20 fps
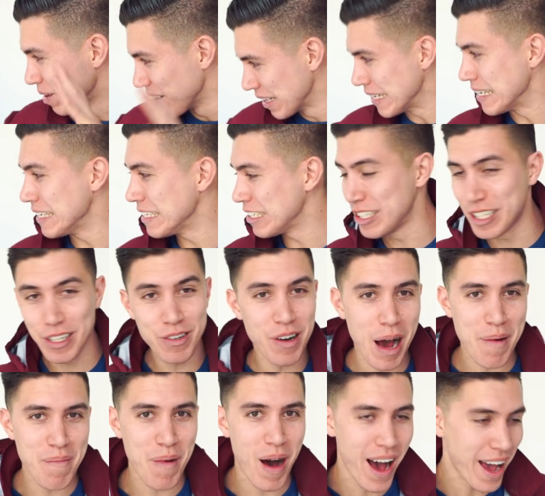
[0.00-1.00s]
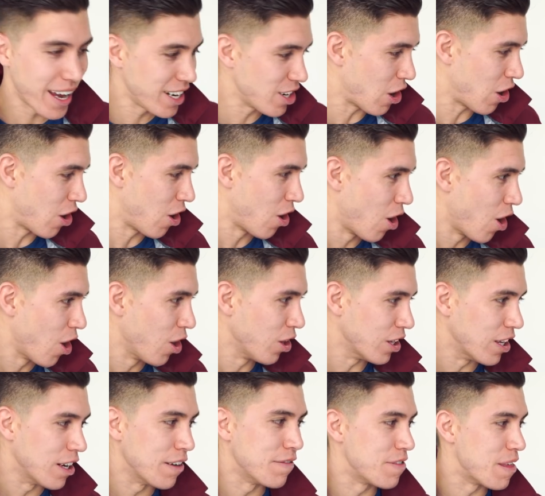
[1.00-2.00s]
Please do not mind
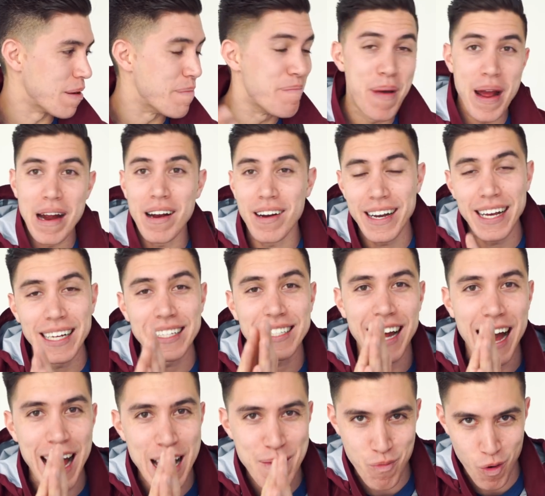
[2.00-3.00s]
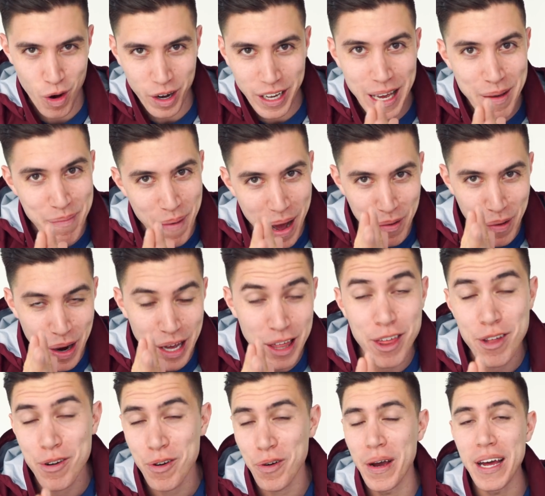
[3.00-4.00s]
all of the bareness. I'm working my way
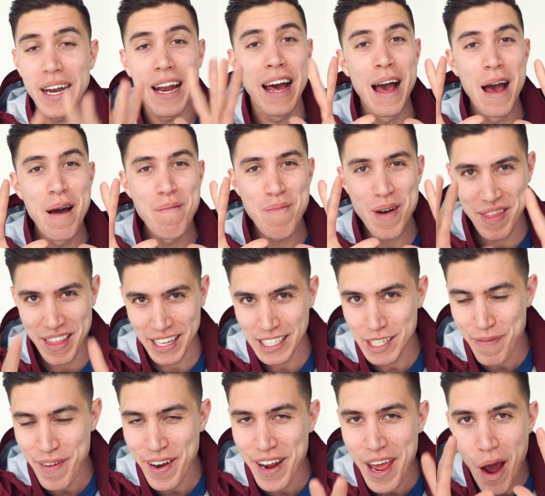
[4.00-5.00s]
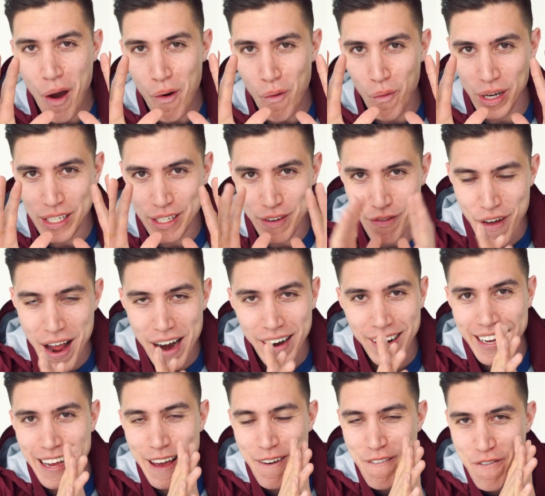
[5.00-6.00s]
through it. But this video was
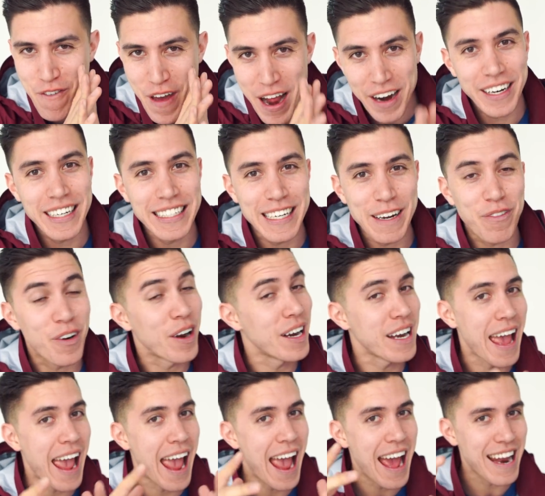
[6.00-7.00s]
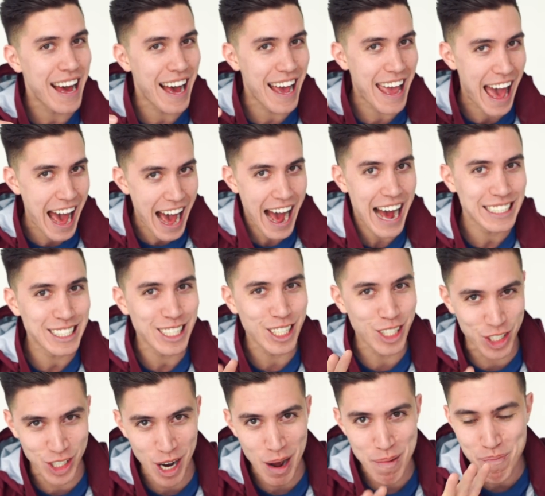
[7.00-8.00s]
very, very different and I had
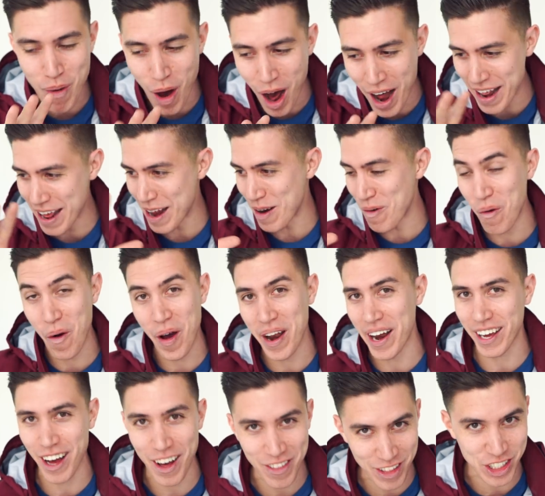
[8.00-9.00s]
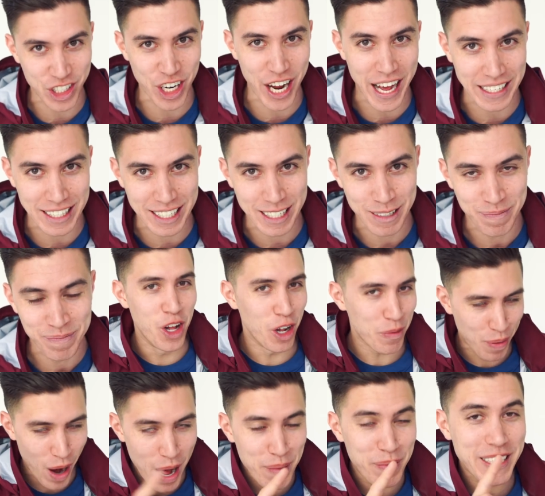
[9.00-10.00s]
to jump on it when I got the chance.
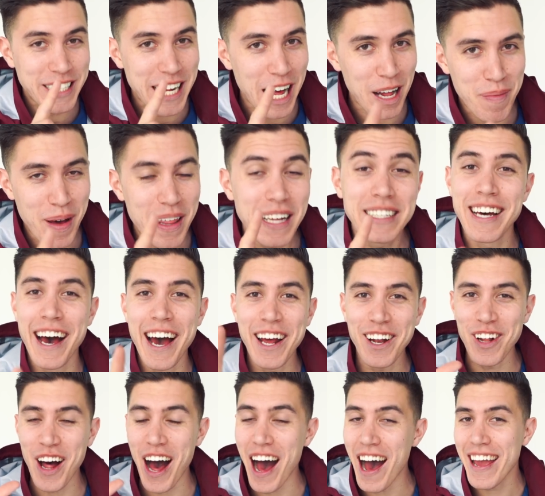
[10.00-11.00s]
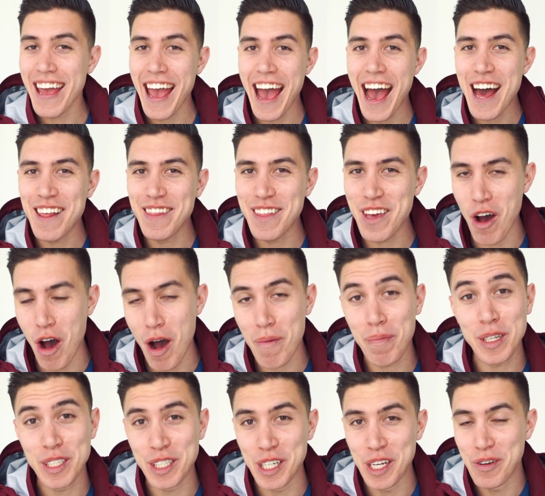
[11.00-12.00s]
You'll probably tell by the title, I had the
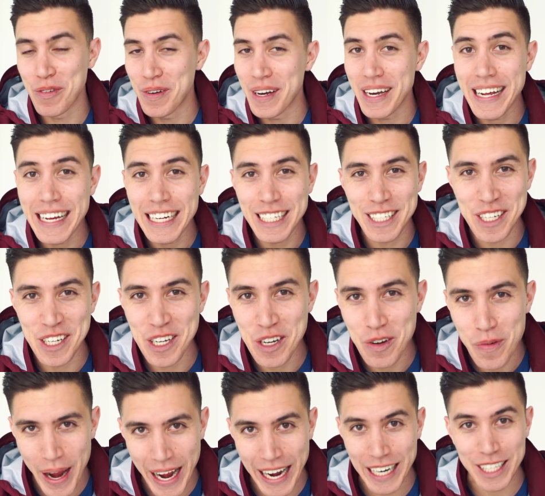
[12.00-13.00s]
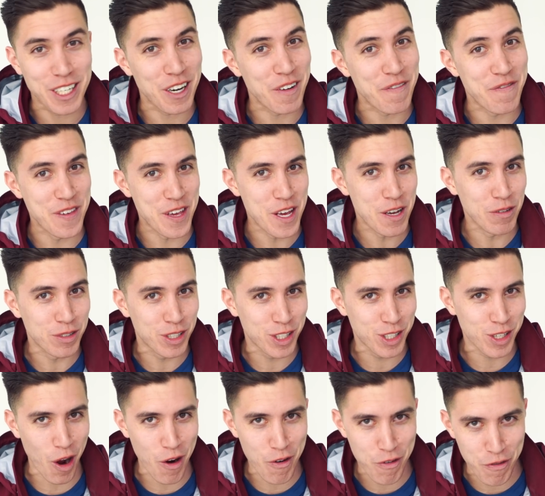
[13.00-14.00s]
opportunity to interview
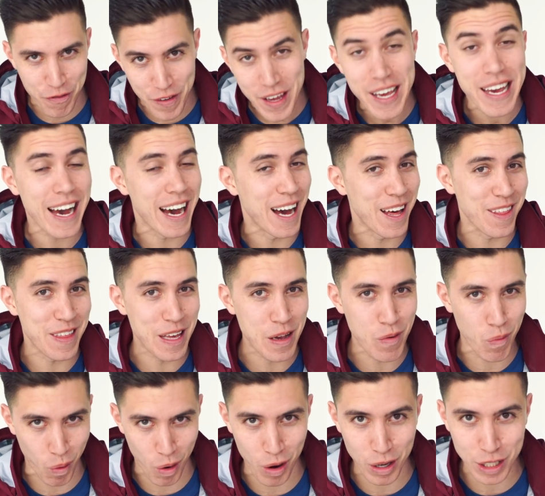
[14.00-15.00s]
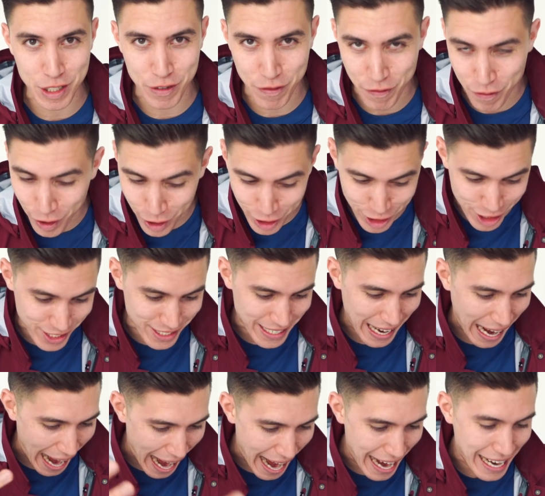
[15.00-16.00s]
Sophia, the world's
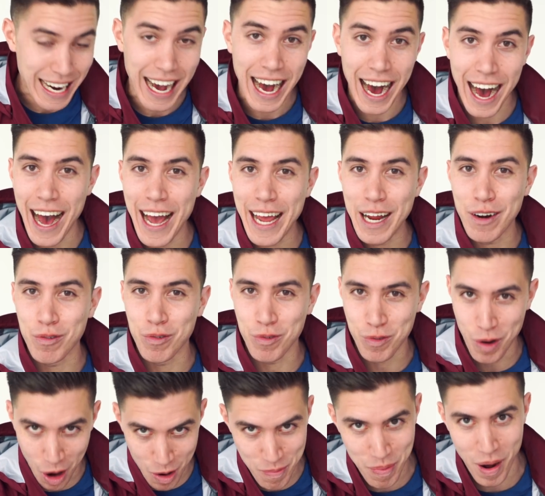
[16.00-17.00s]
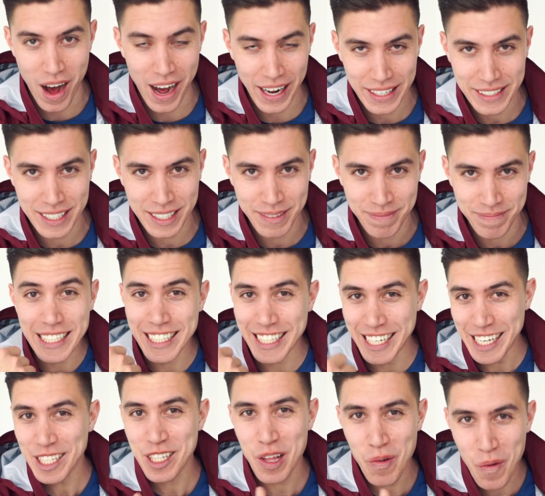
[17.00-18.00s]
first AI robot.
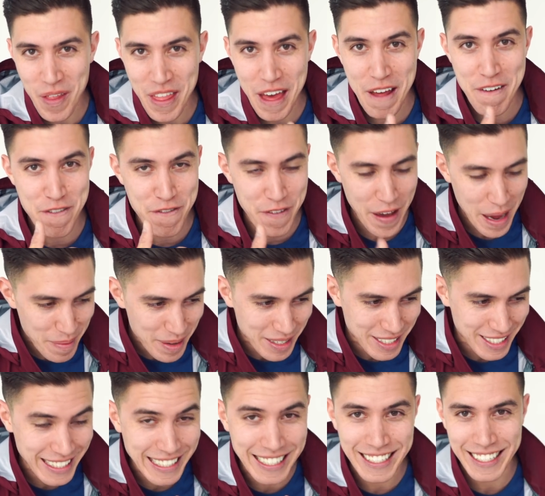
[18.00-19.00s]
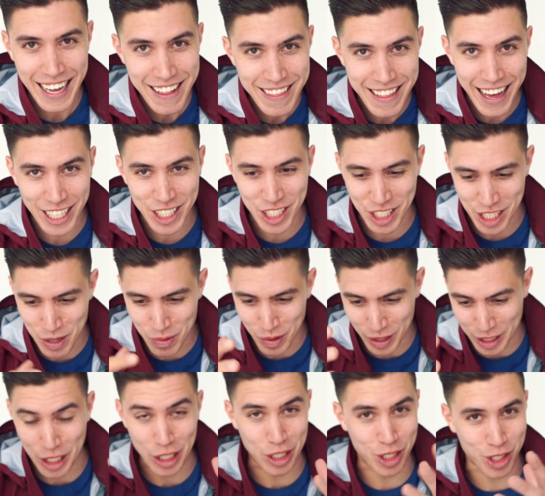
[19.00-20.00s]
She's the one that famously said that she
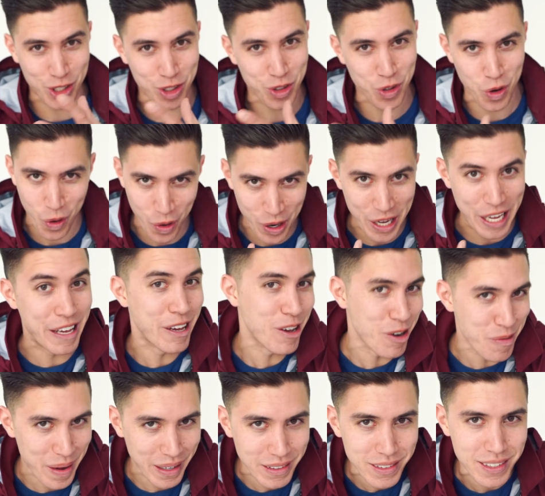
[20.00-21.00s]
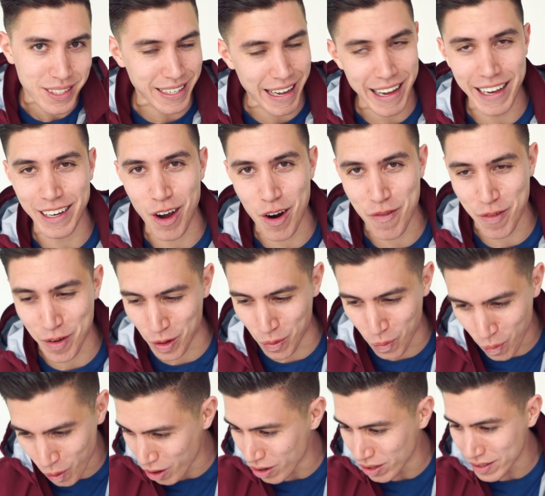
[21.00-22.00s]
would destroy humans, take over the
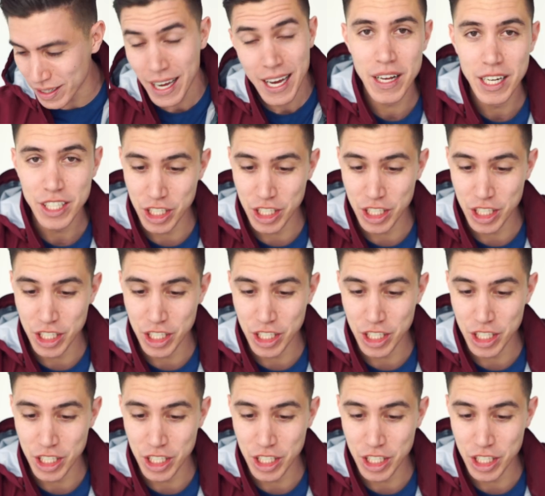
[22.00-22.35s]
world.